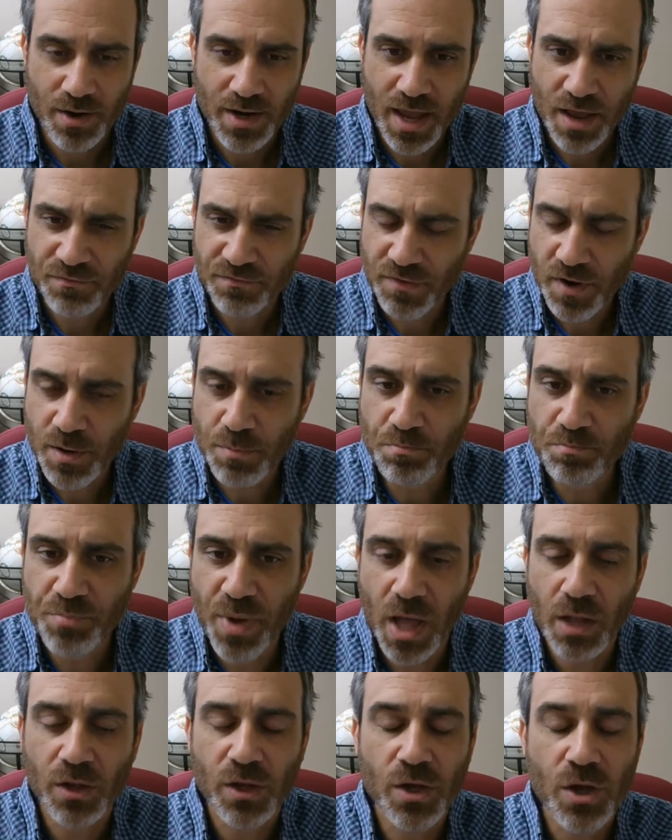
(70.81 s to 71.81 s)
He had very
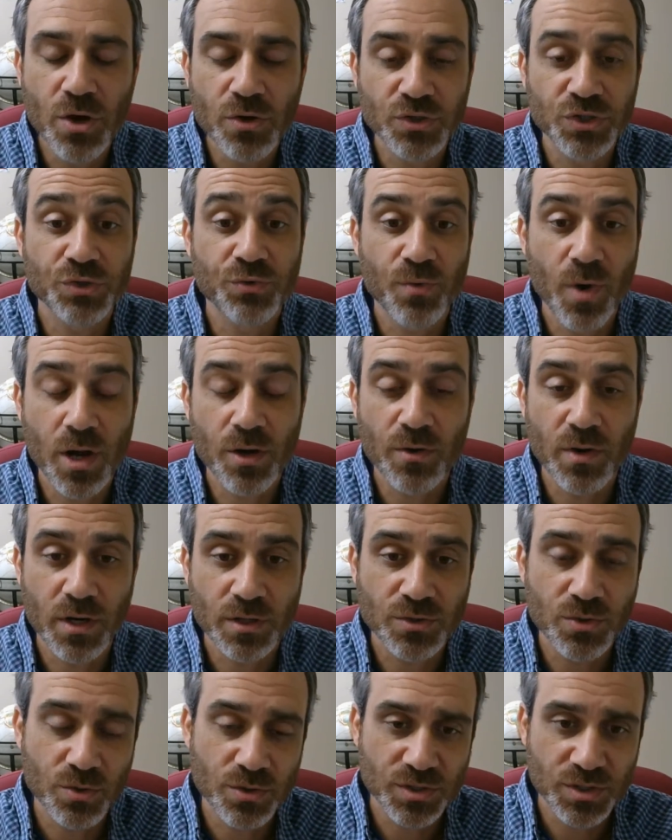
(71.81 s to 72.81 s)
bellicose
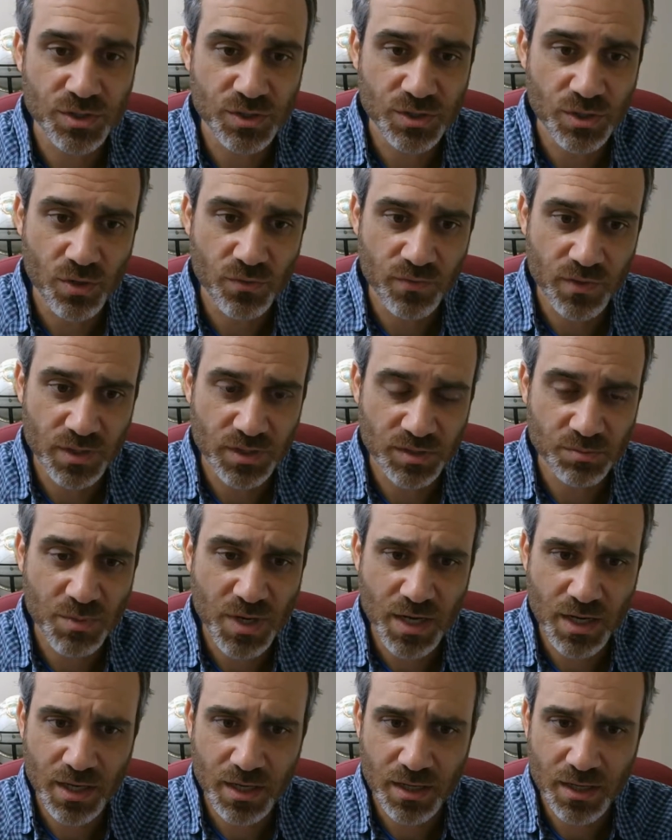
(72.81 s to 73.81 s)
rhetoric towards the Soviets,
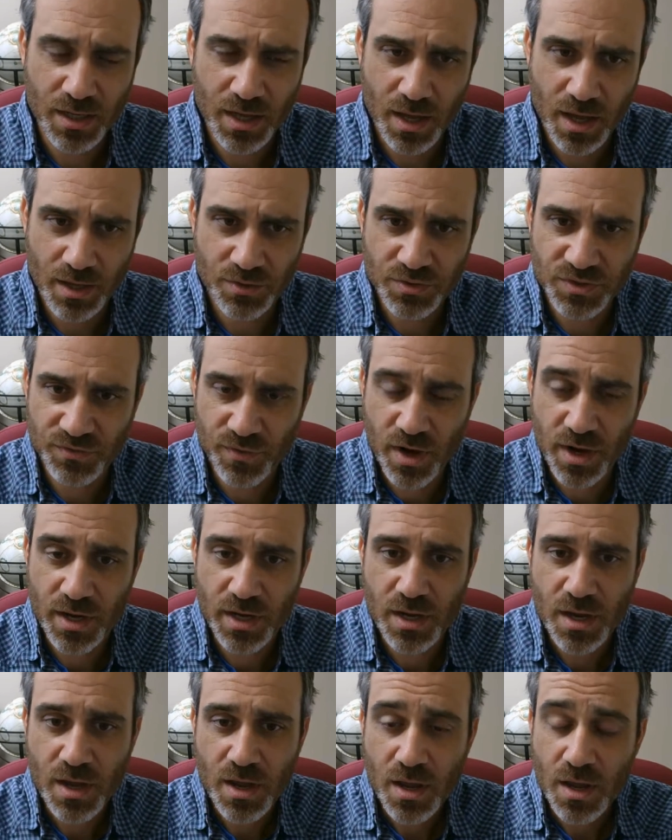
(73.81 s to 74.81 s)
meaning he was
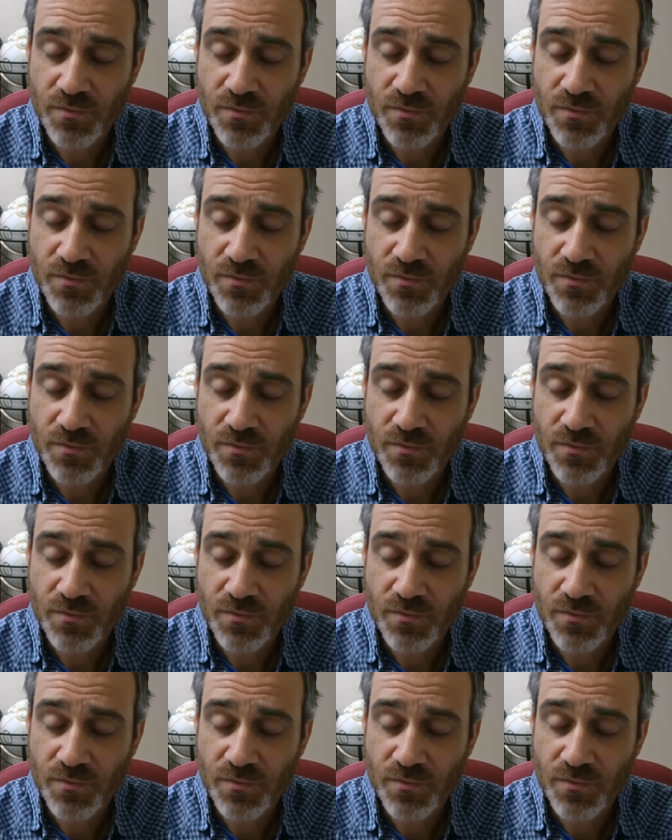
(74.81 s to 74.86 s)
very,